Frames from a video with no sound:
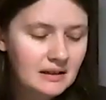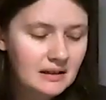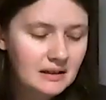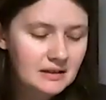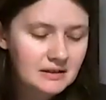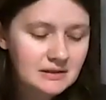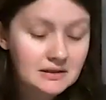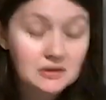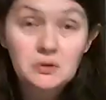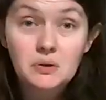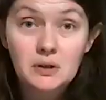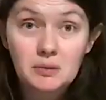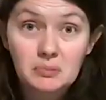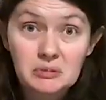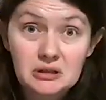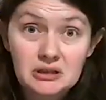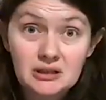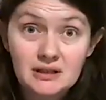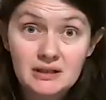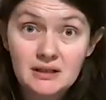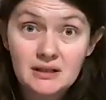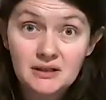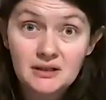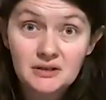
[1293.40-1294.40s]
description
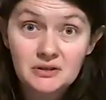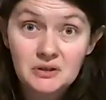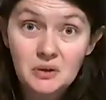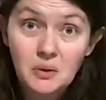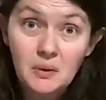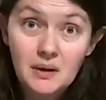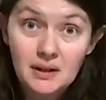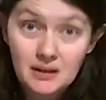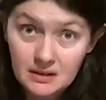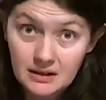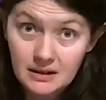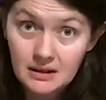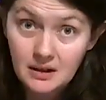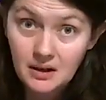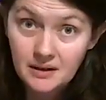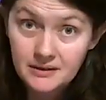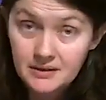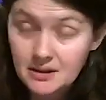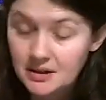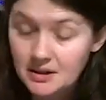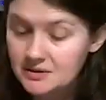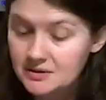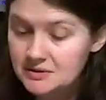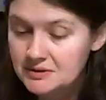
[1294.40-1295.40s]
here, so you can click on
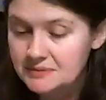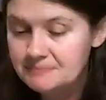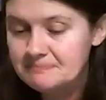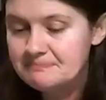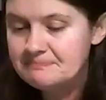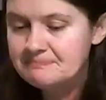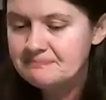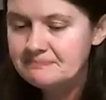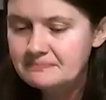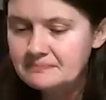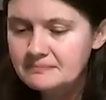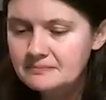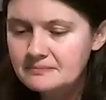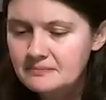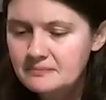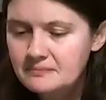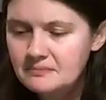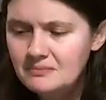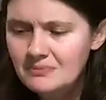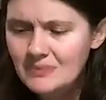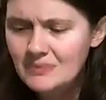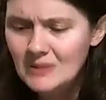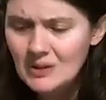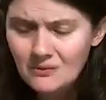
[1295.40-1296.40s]
those.
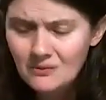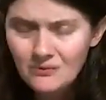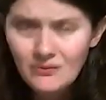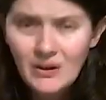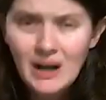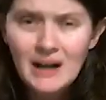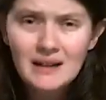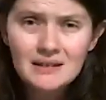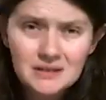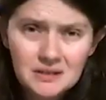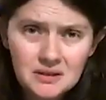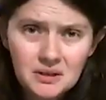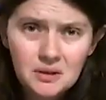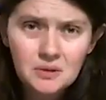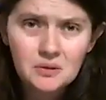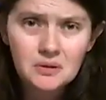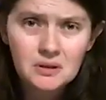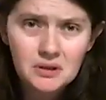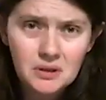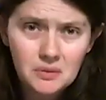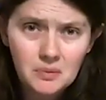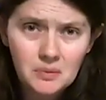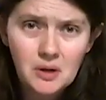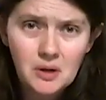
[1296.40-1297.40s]
Find a
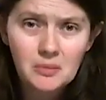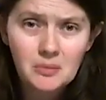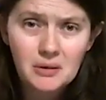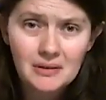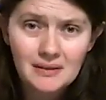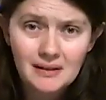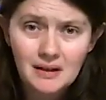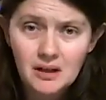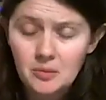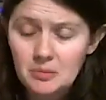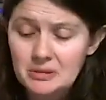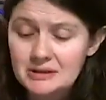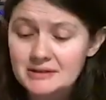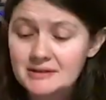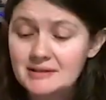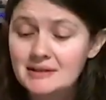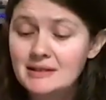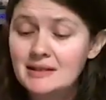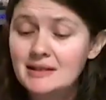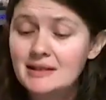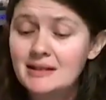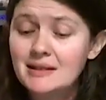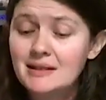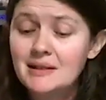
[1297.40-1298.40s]
local
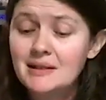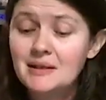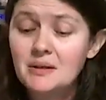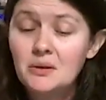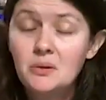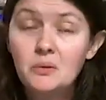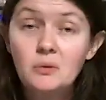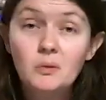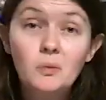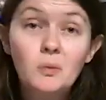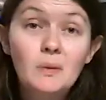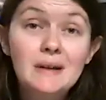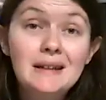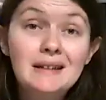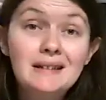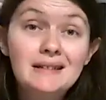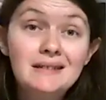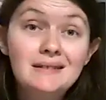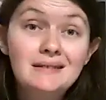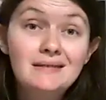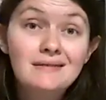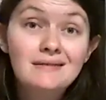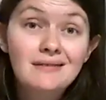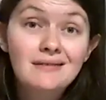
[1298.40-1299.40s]
aromatherapist. We
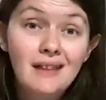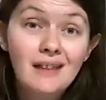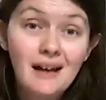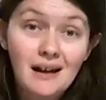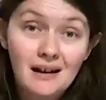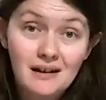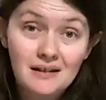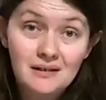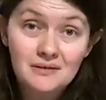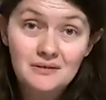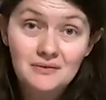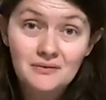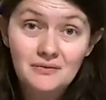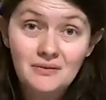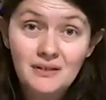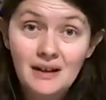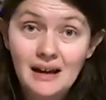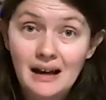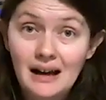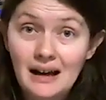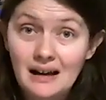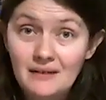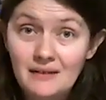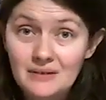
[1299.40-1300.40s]
love
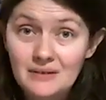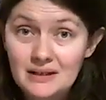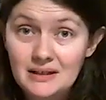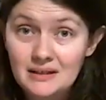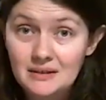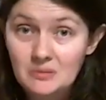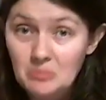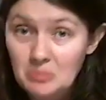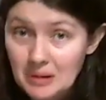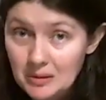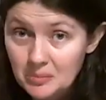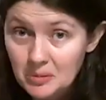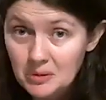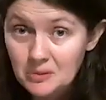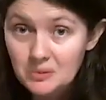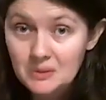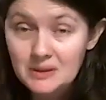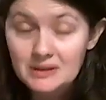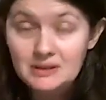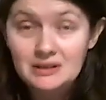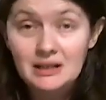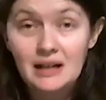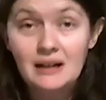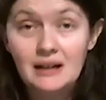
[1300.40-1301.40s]
having people
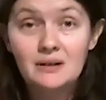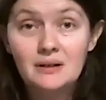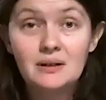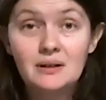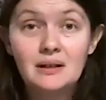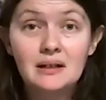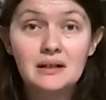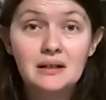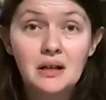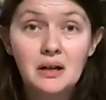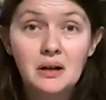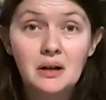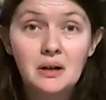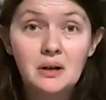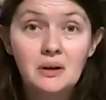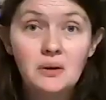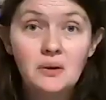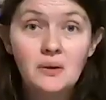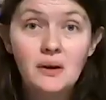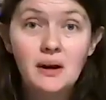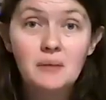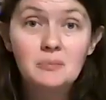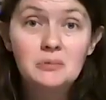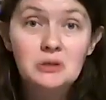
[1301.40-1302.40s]
reach out and go,
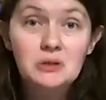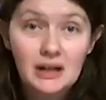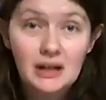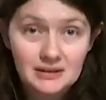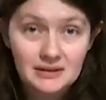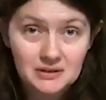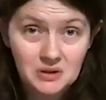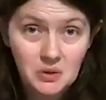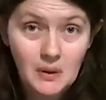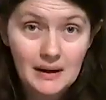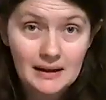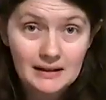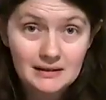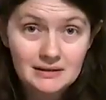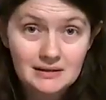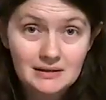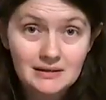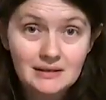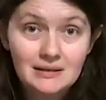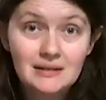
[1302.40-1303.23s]
I'm trying to quit.